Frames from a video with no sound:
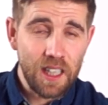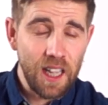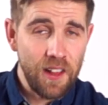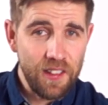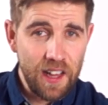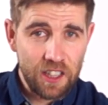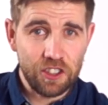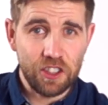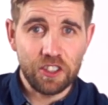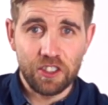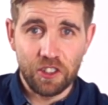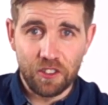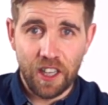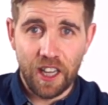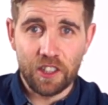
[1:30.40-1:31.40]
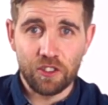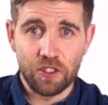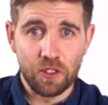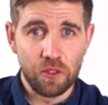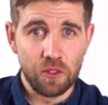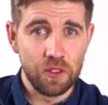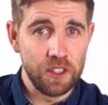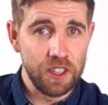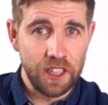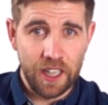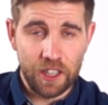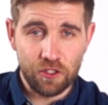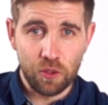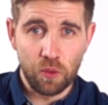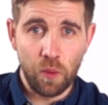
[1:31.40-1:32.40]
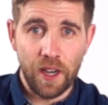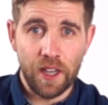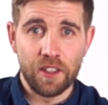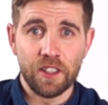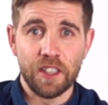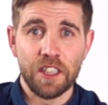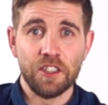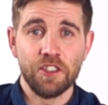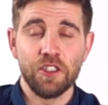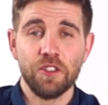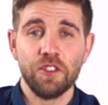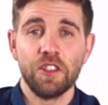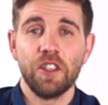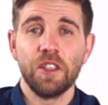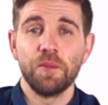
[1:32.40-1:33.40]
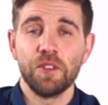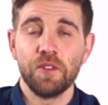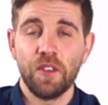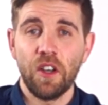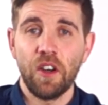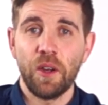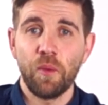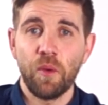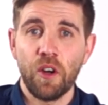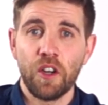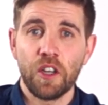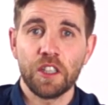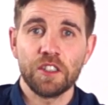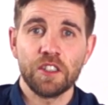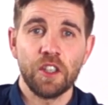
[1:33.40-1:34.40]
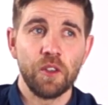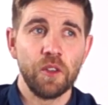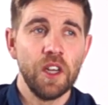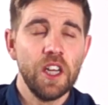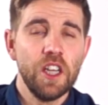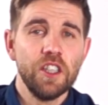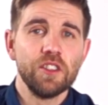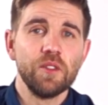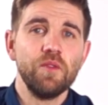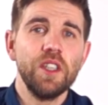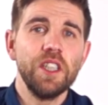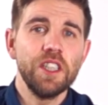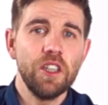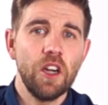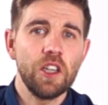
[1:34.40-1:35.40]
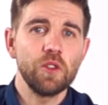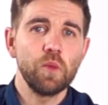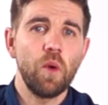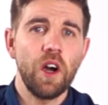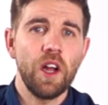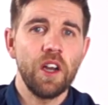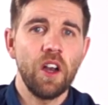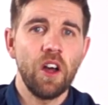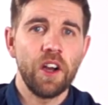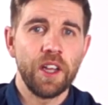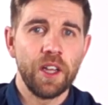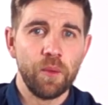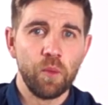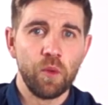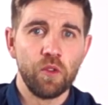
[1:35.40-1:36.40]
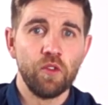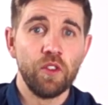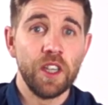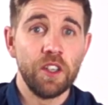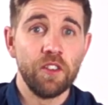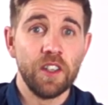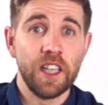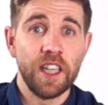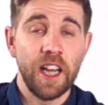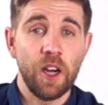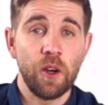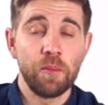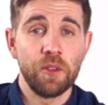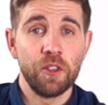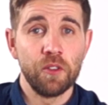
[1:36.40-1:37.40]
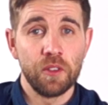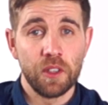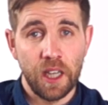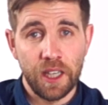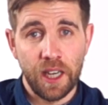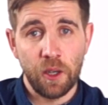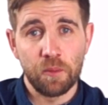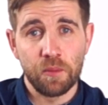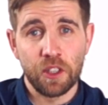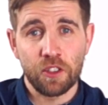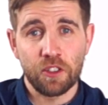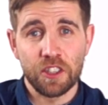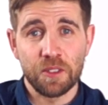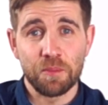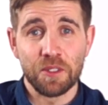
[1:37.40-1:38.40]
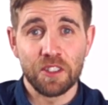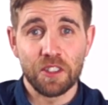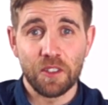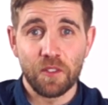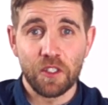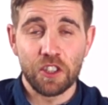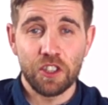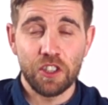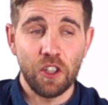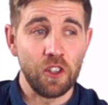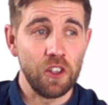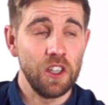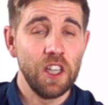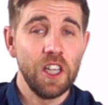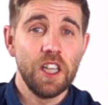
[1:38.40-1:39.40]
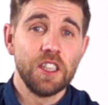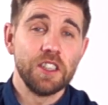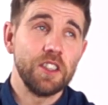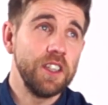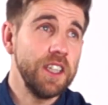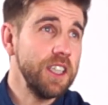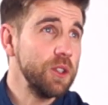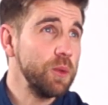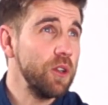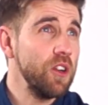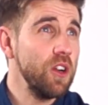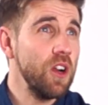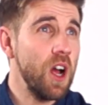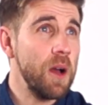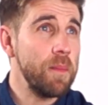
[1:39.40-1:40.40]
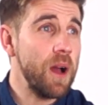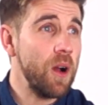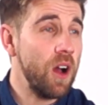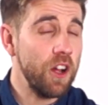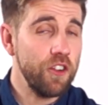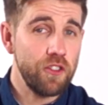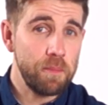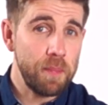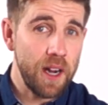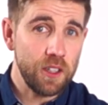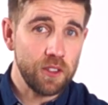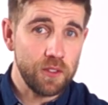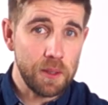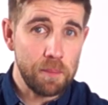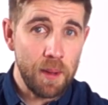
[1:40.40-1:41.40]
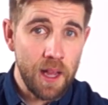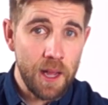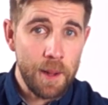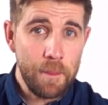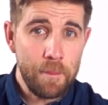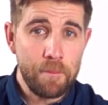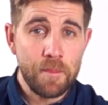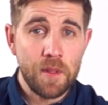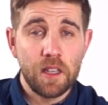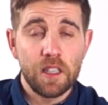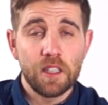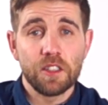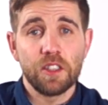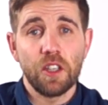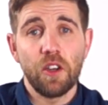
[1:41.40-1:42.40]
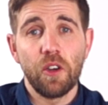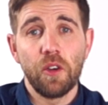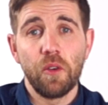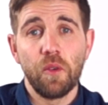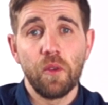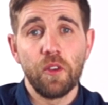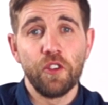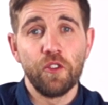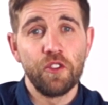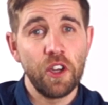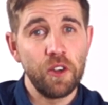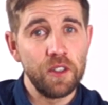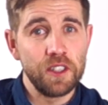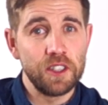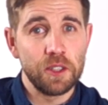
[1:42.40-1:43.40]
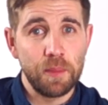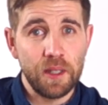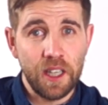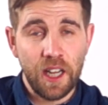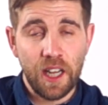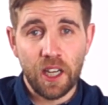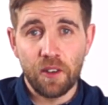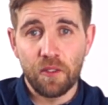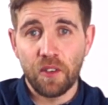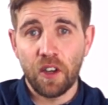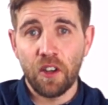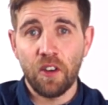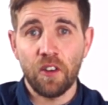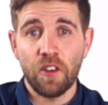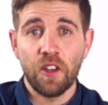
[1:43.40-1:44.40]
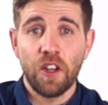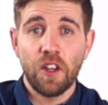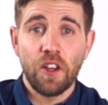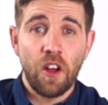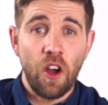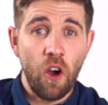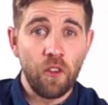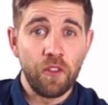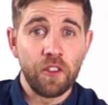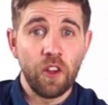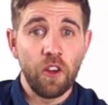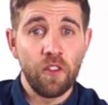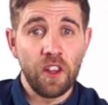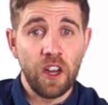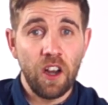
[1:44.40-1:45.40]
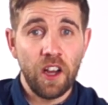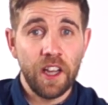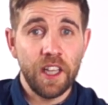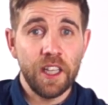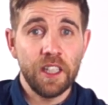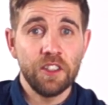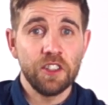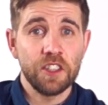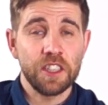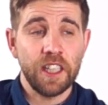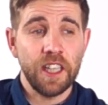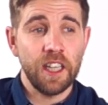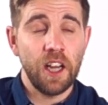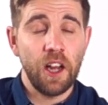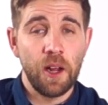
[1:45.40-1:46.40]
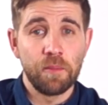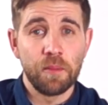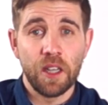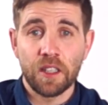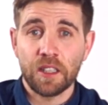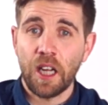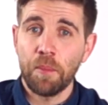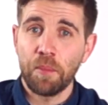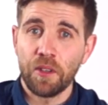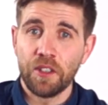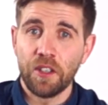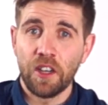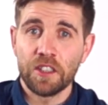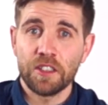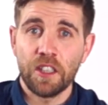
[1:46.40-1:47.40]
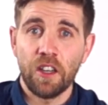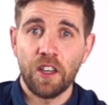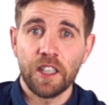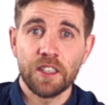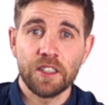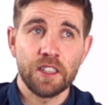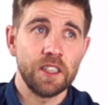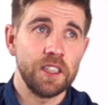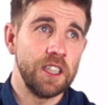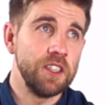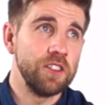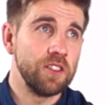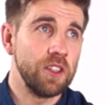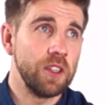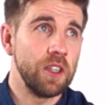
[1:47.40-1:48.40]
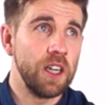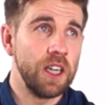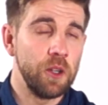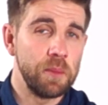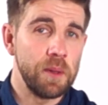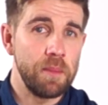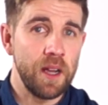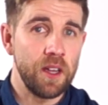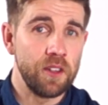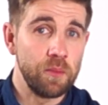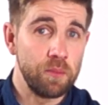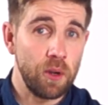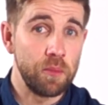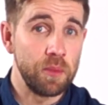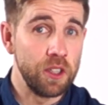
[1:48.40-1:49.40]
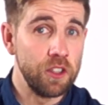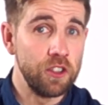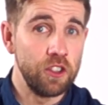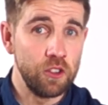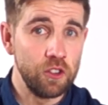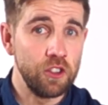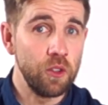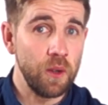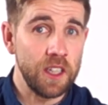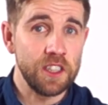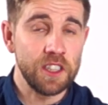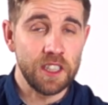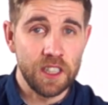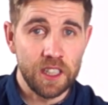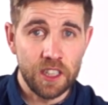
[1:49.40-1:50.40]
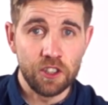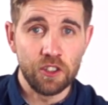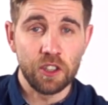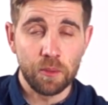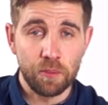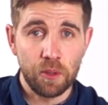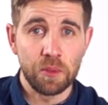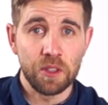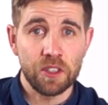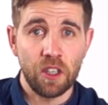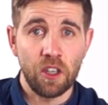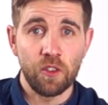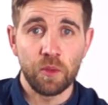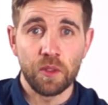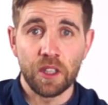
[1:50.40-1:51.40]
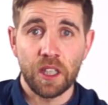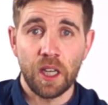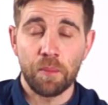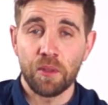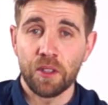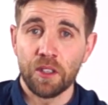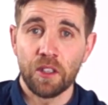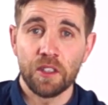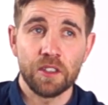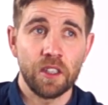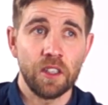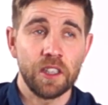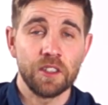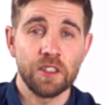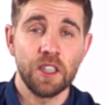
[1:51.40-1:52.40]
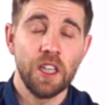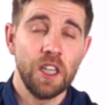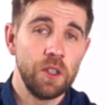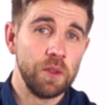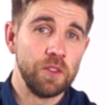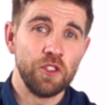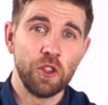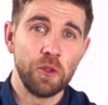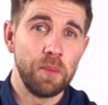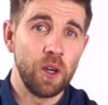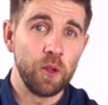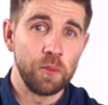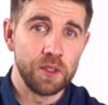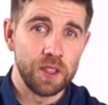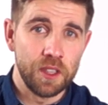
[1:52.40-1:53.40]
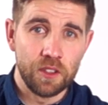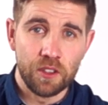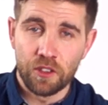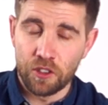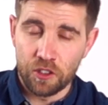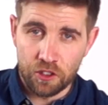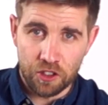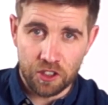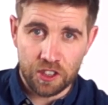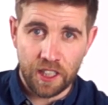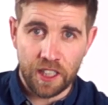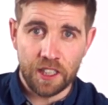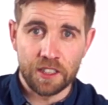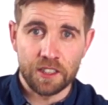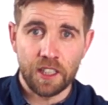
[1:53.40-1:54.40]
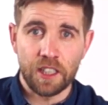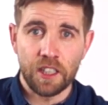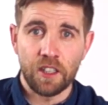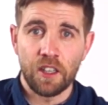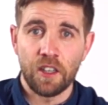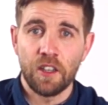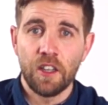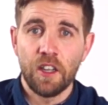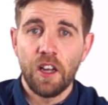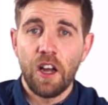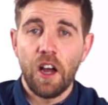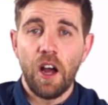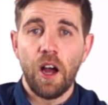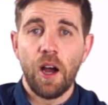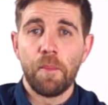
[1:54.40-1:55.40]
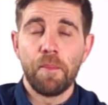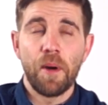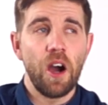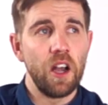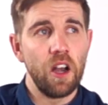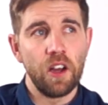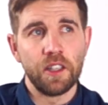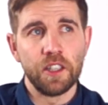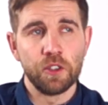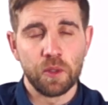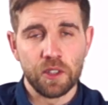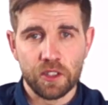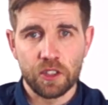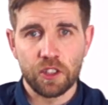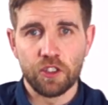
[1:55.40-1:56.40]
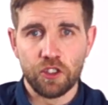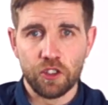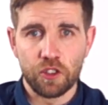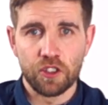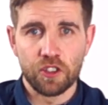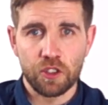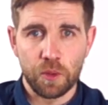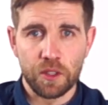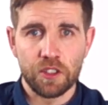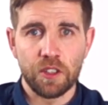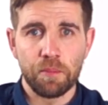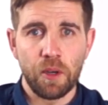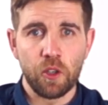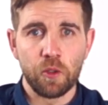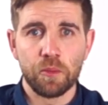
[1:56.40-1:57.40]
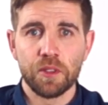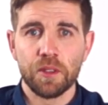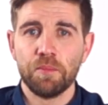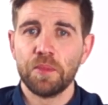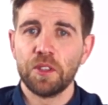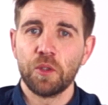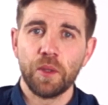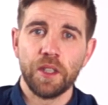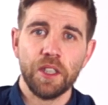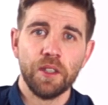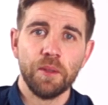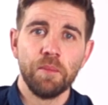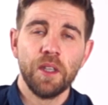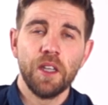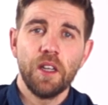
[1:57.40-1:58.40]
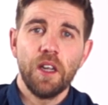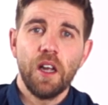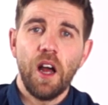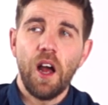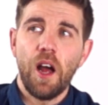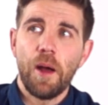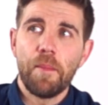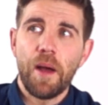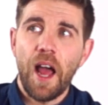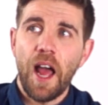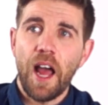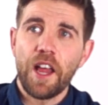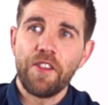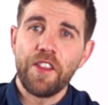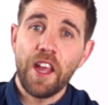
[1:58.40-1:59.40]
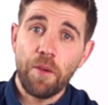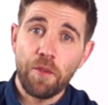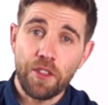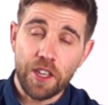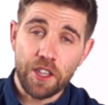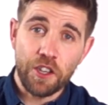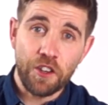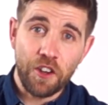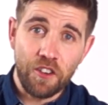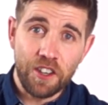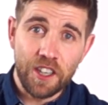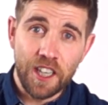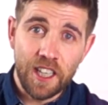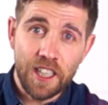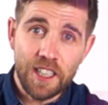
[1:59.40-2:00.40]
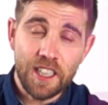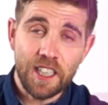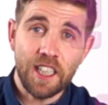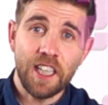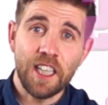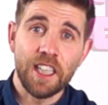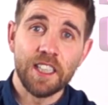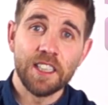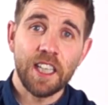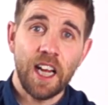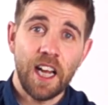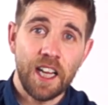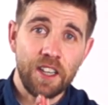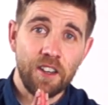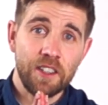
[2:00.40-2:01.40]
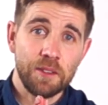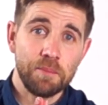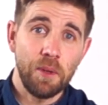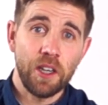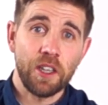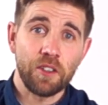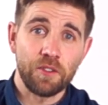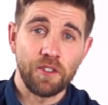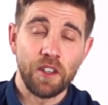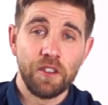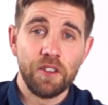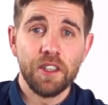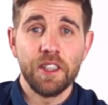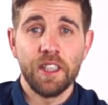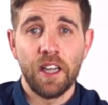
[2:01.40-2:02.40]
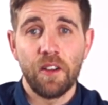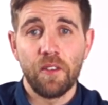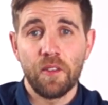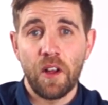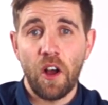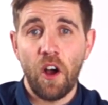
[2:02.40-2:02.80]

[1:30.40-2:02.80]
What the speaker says: And that's just the natural way that these two types of light work. So some really nice white lighting would really help you and help the crispness of the shot. So these were about £100 for the pair, so you don't need to spend a hell of a lot on the lighting. Just get a couple of nice lights. These are a little bit better than probably that you do actually need. You could probably start off with a couple of nice lights with 2 bulbs in that just stay as they are, but I like these ones because you can switch the bulbs in between them. And the other thing you're going to need is a nice microphone. Now